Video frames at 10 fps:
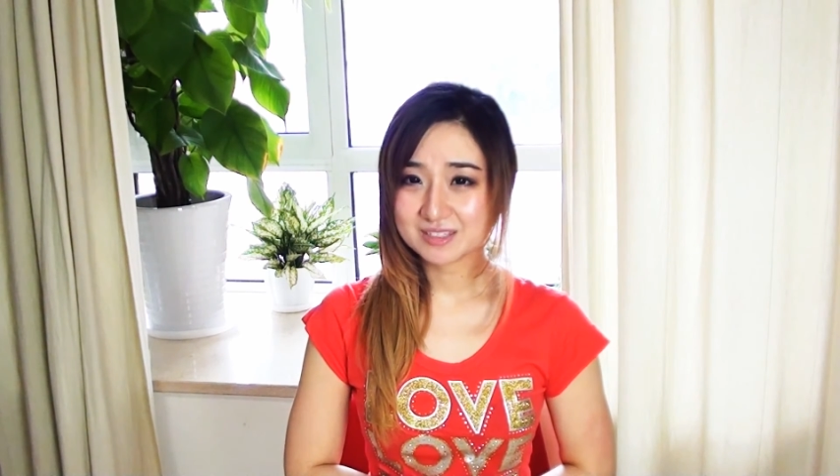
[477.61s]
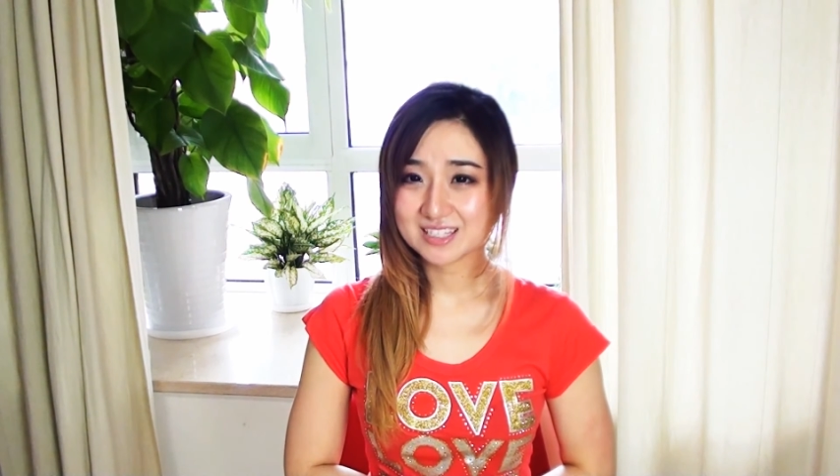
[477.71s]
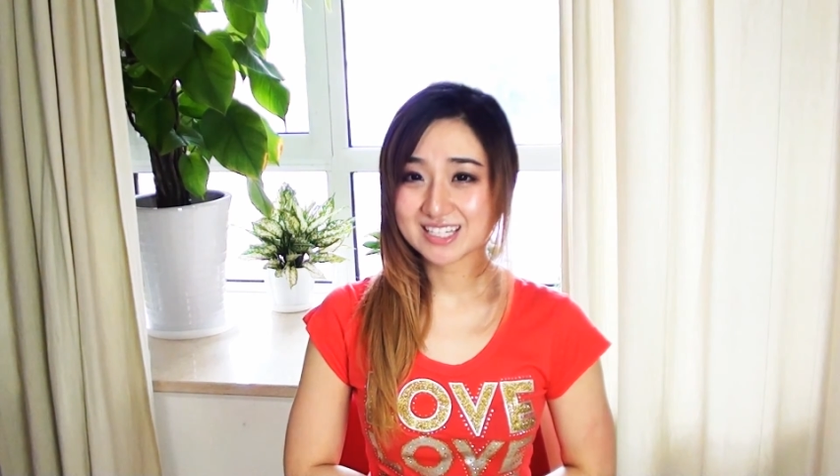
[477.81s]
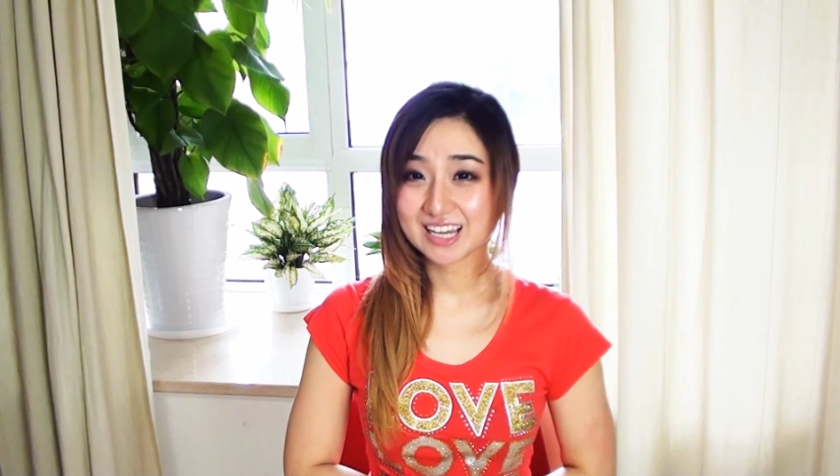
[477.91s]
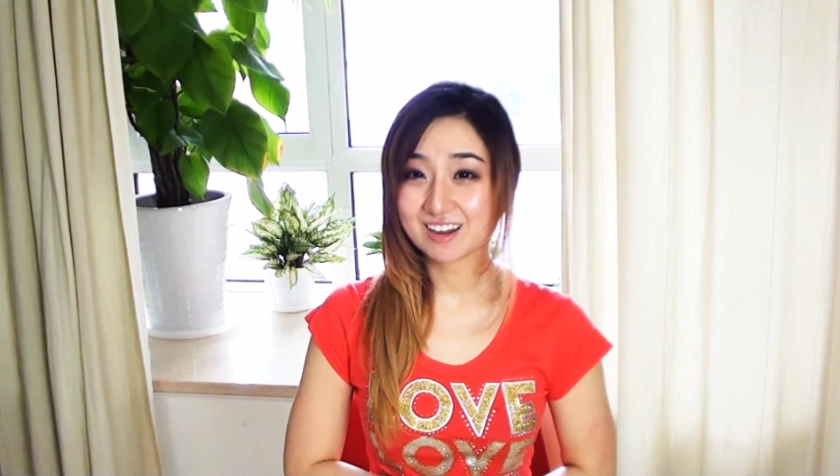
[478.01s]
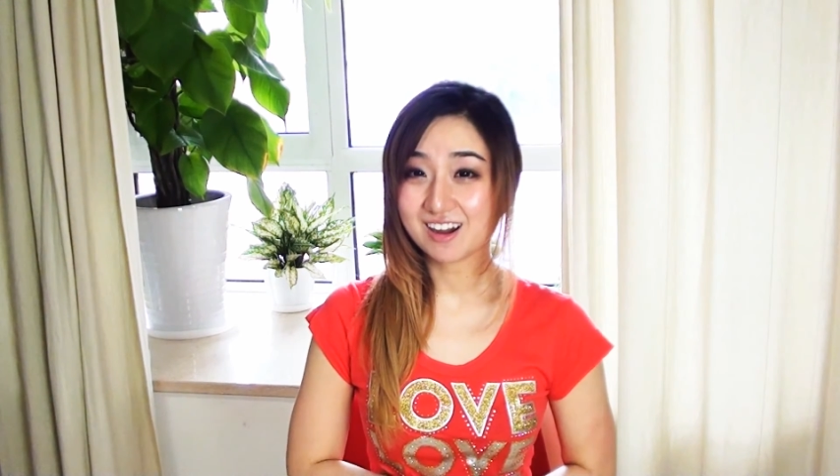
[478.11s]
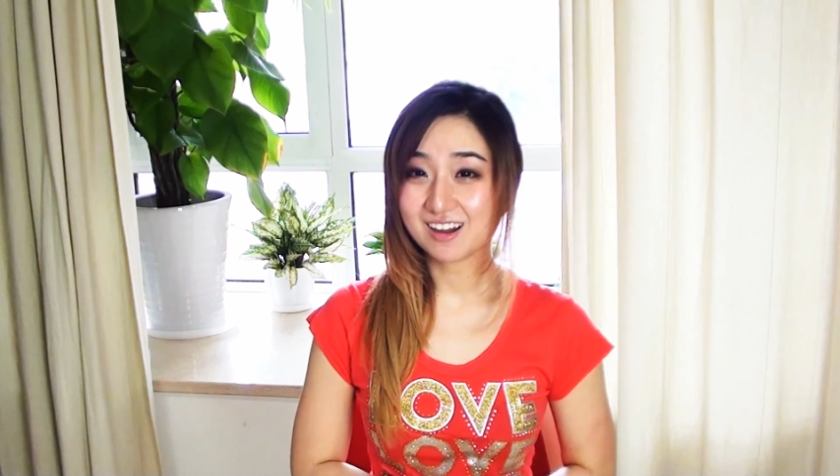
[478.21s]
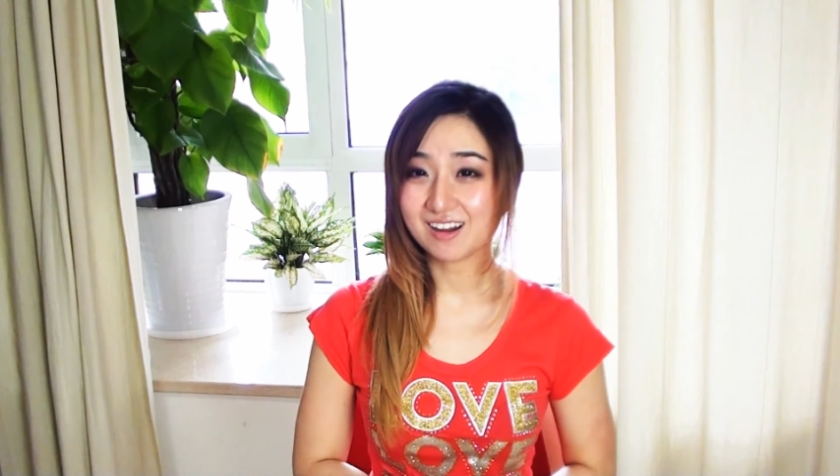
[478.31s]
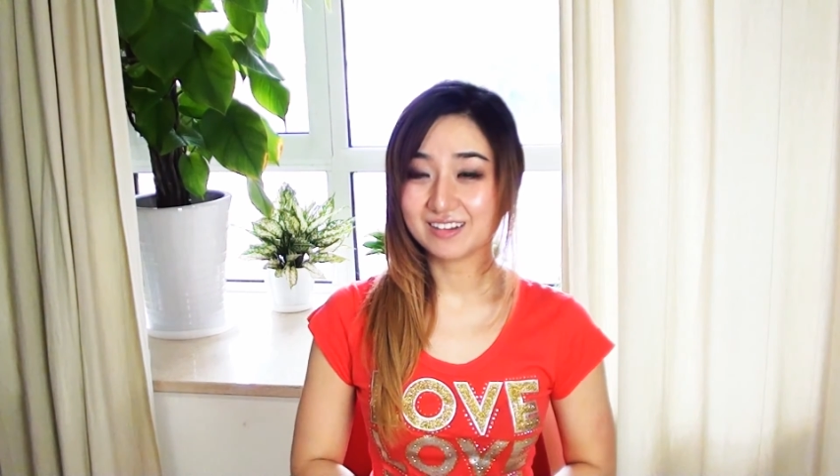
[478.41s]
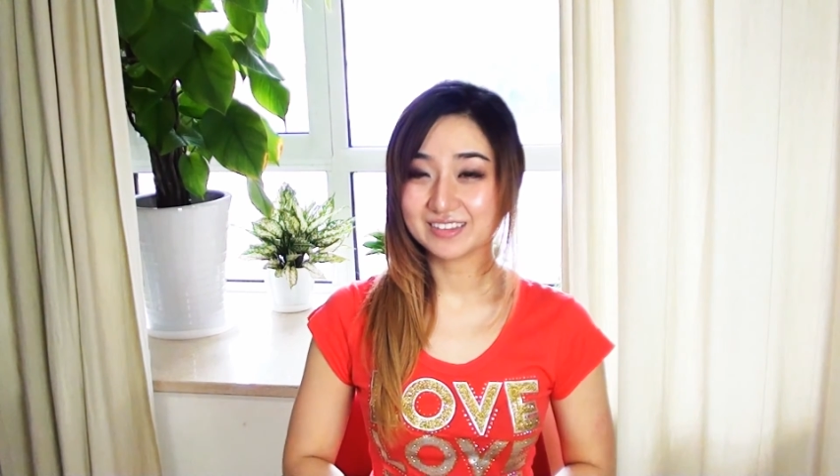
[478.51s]
since I
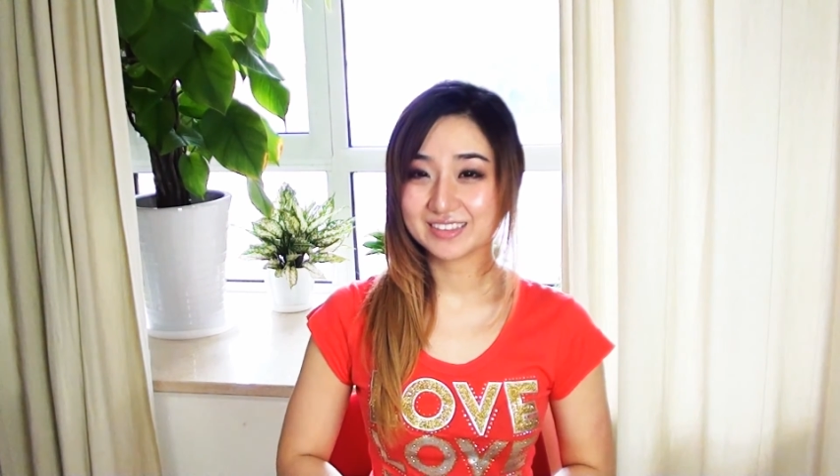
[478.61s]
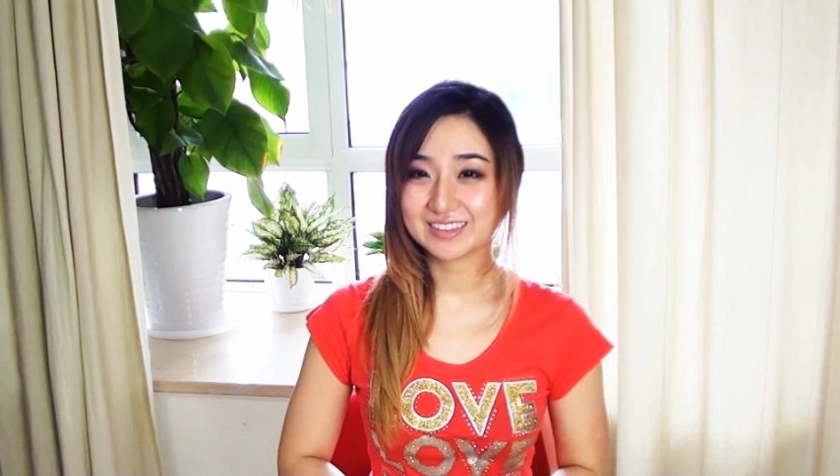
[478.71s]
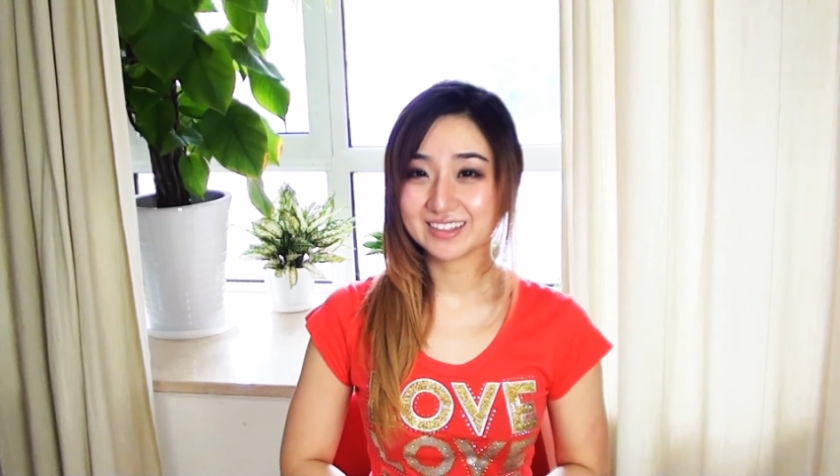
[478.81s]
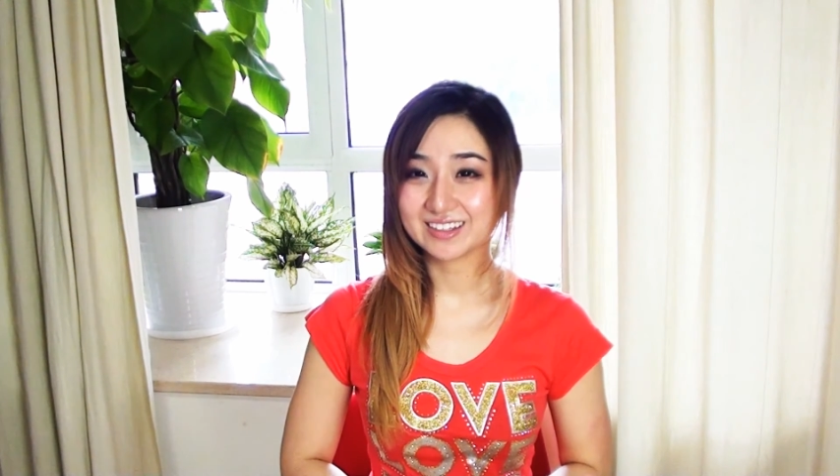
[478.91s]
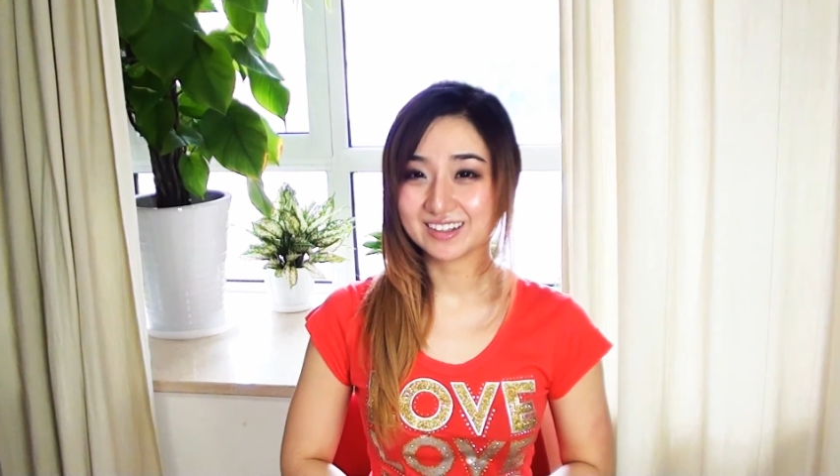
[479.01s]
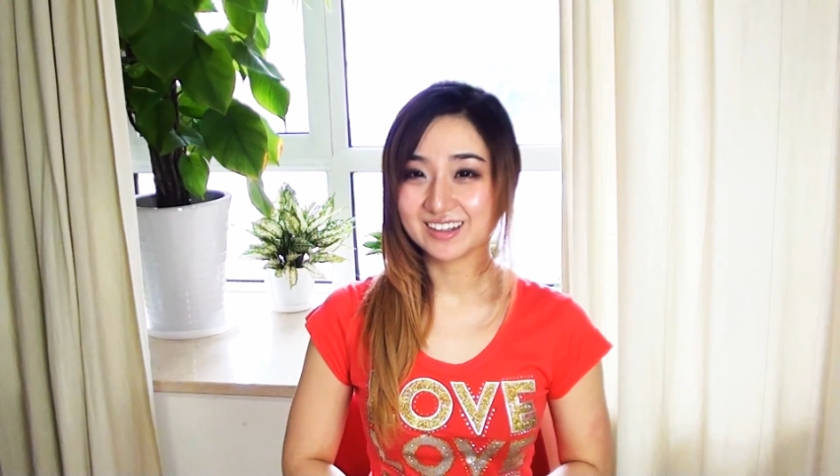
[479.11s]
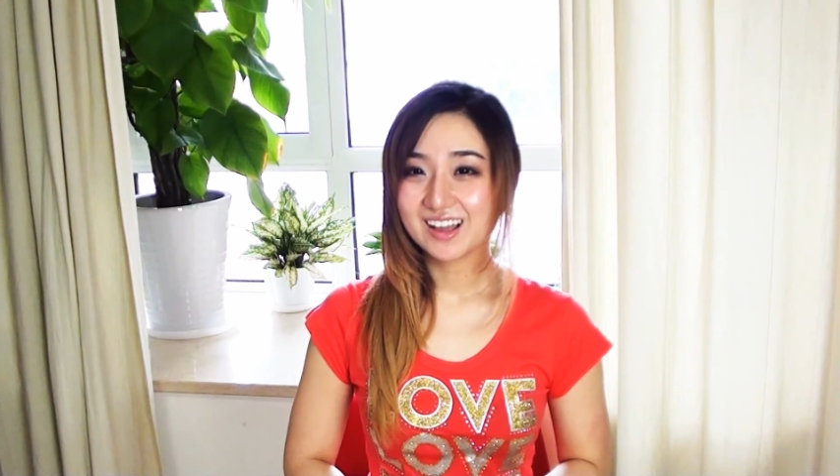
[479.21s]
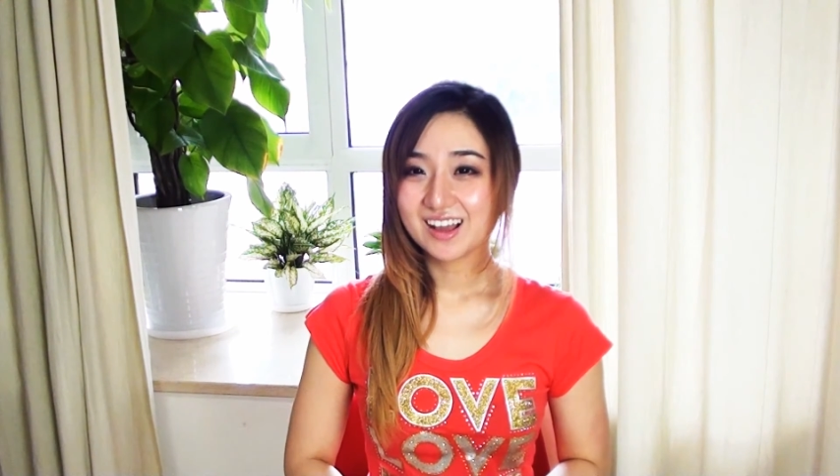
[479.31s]
got all the